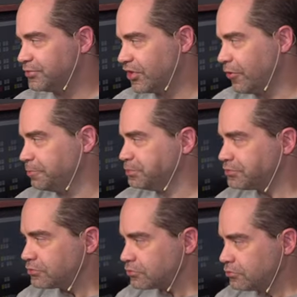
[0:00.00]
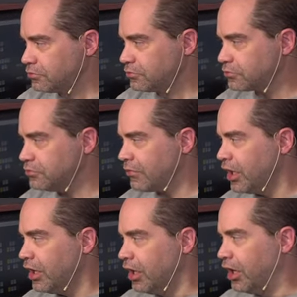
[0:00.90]
So
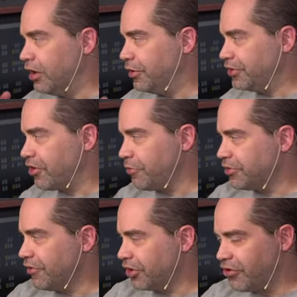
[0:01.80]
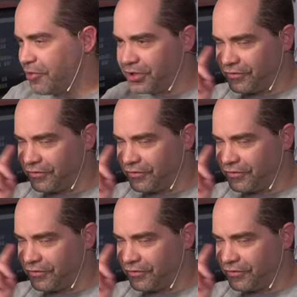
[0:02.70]
uh, in terms of the cropping